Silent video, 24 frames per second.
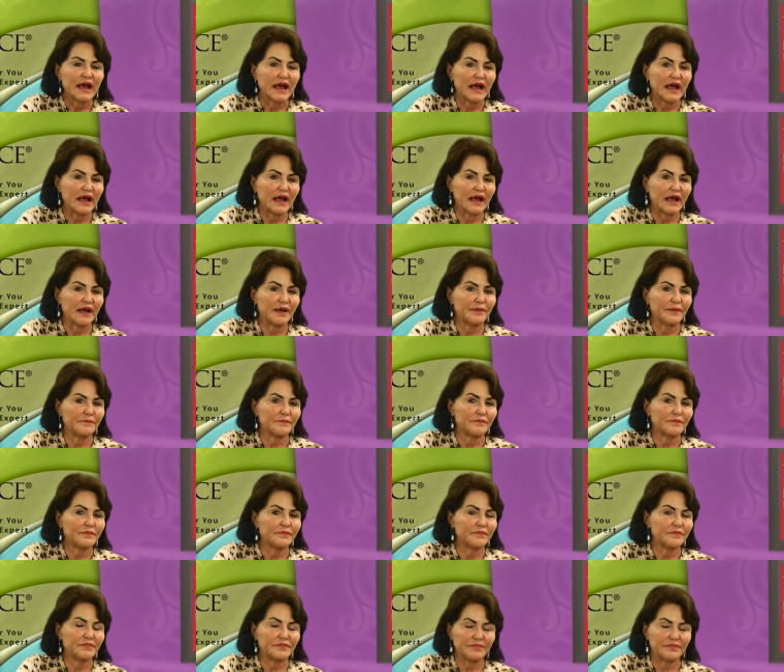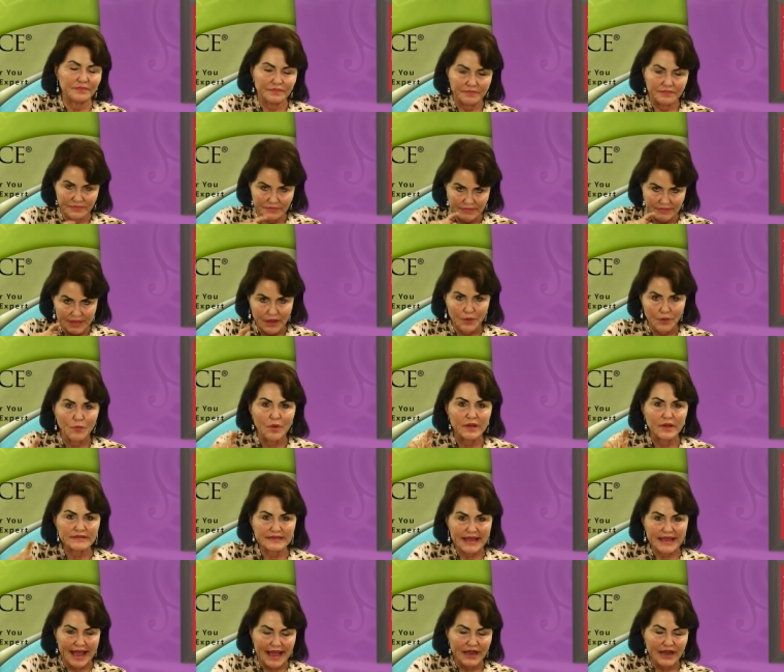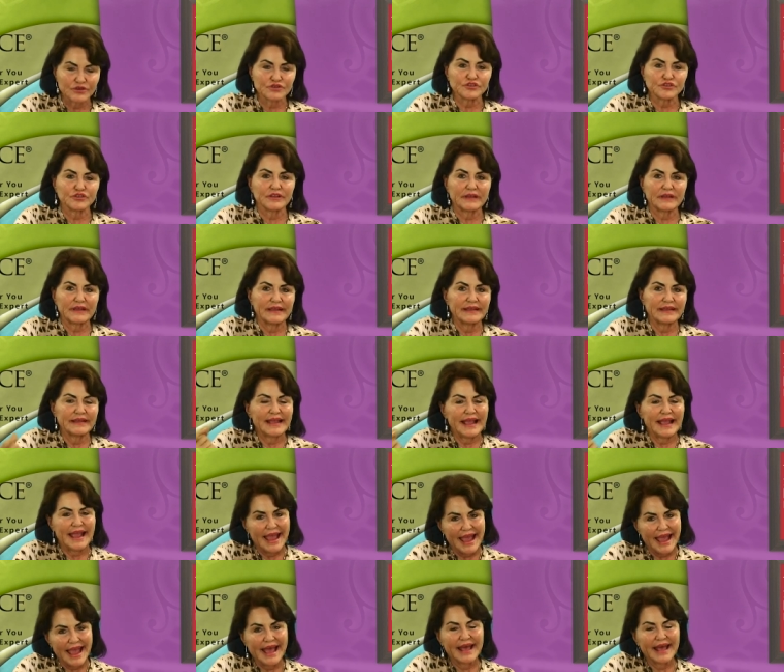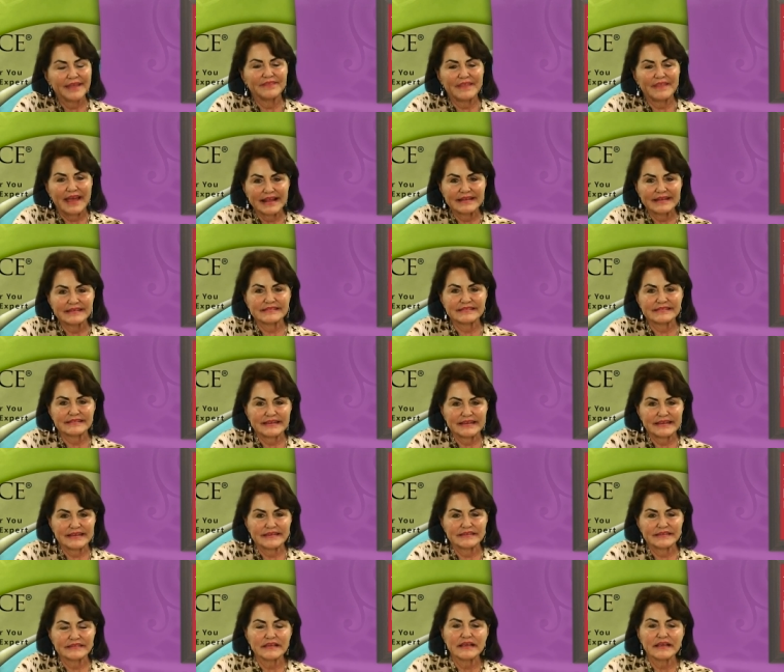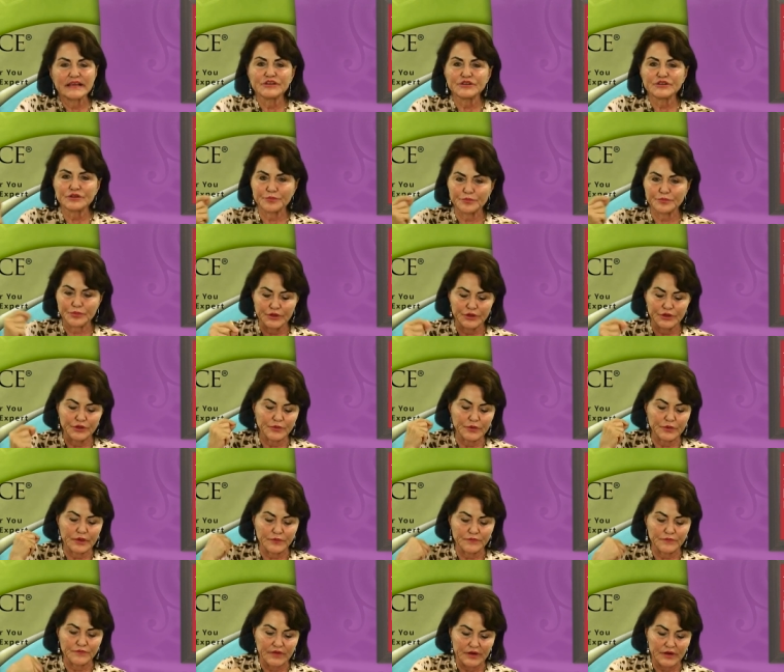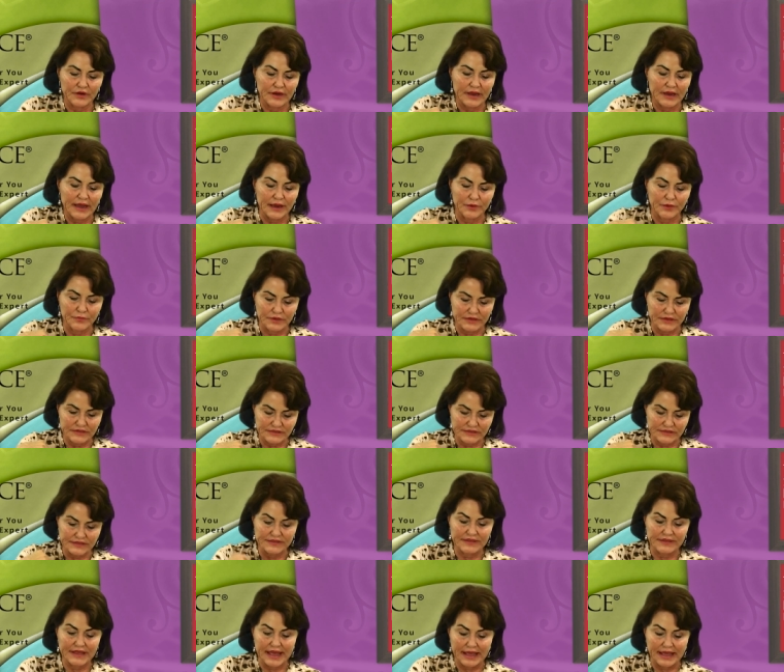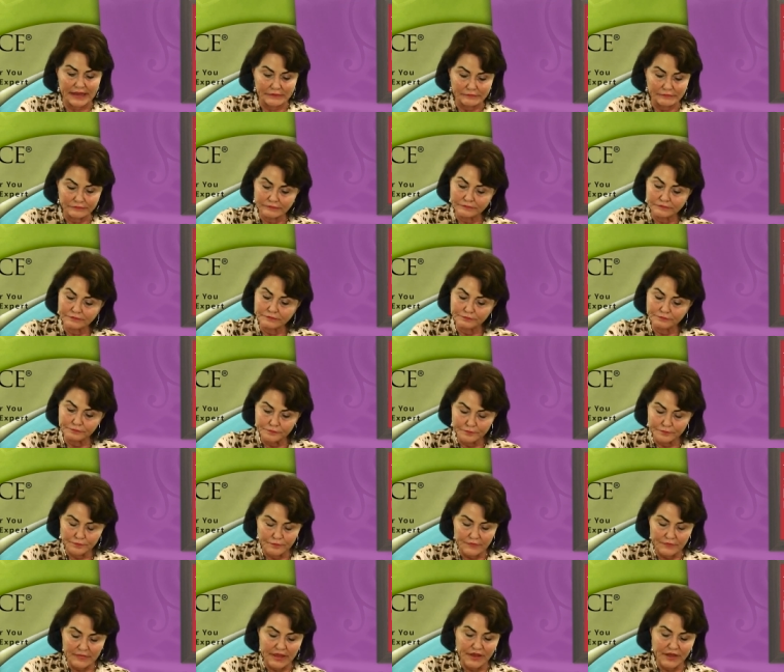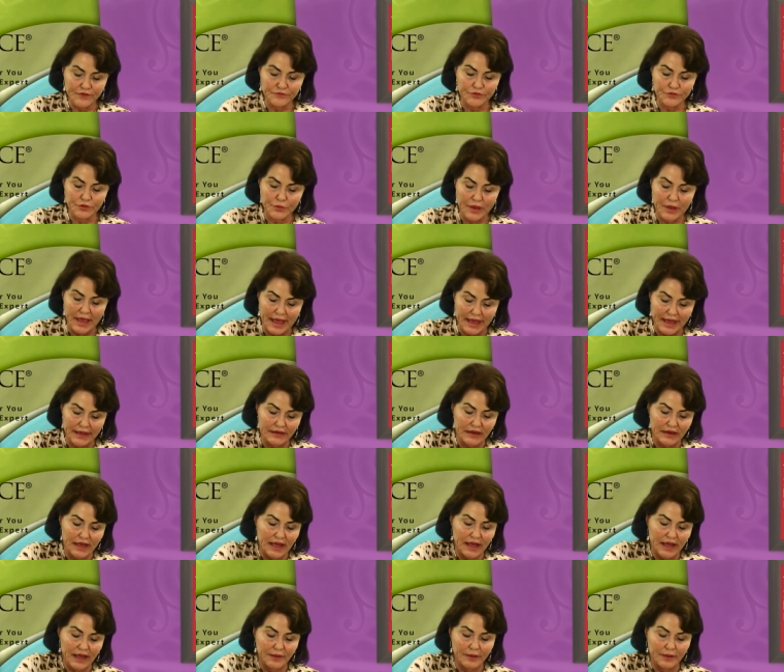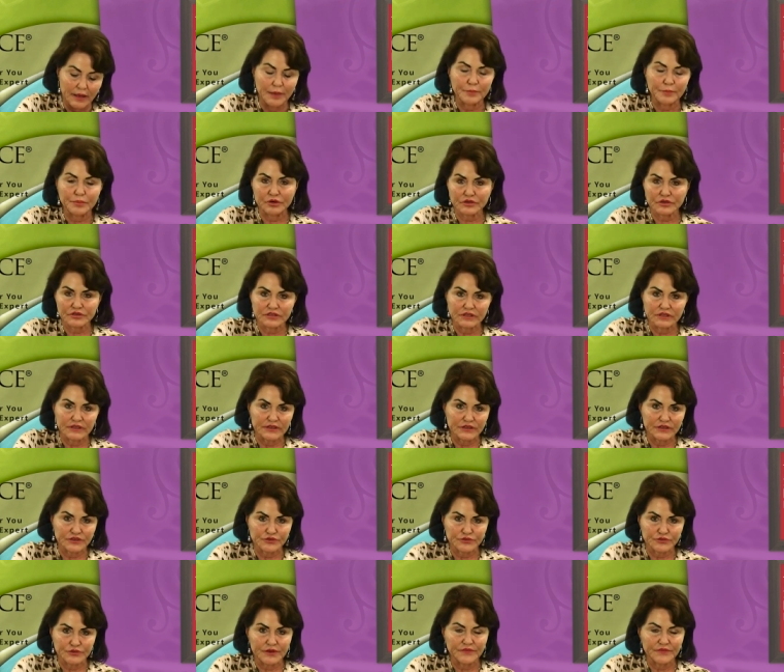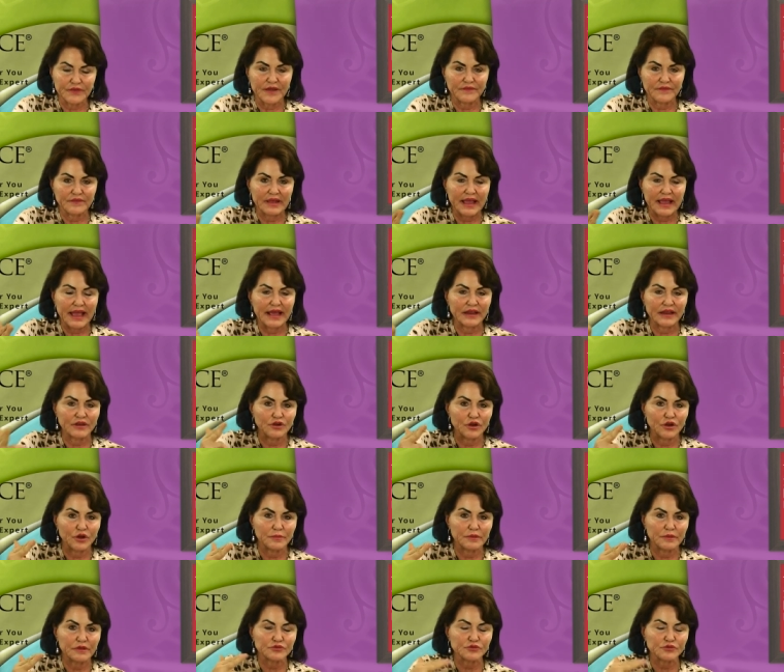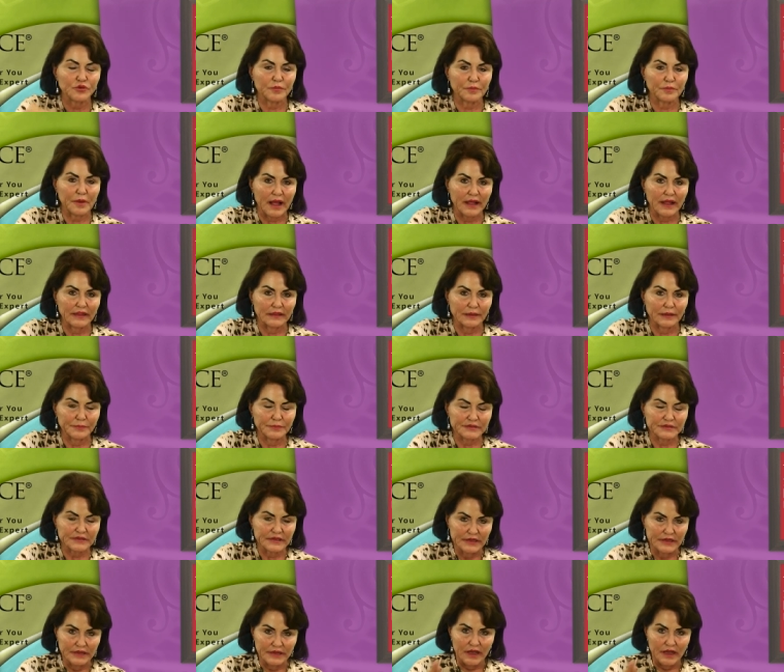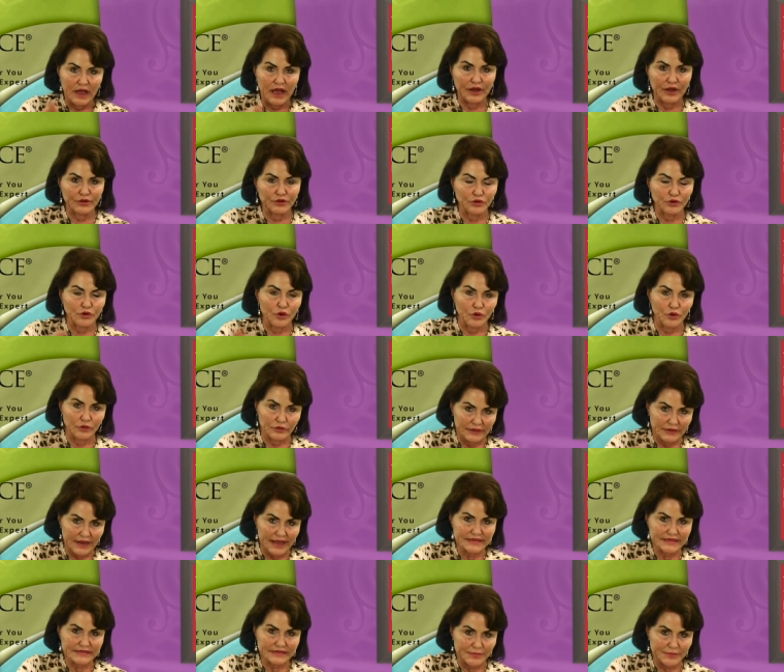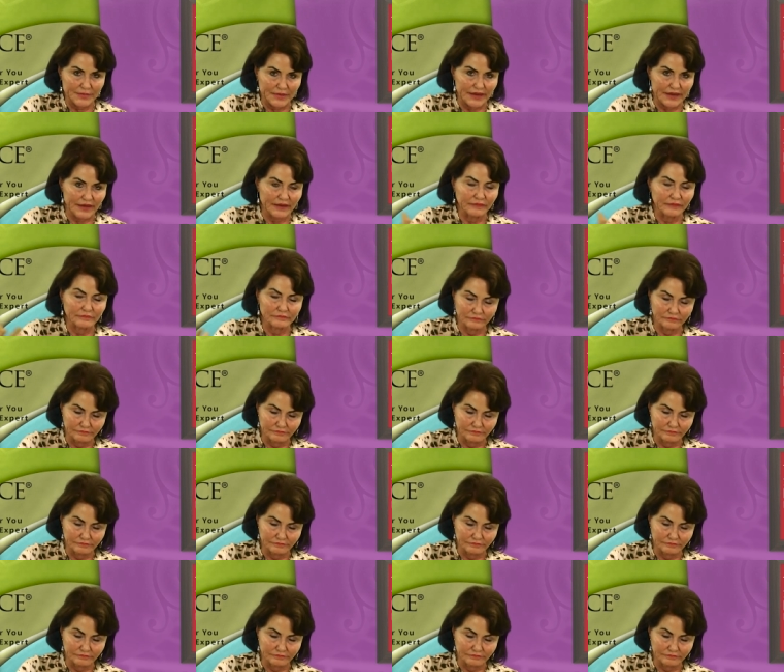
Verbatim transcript: um, that was actually had that disease to put you at very high risk. Then, if you had a, uh, a personal history of having adenomas or polyps on your colonoscopy,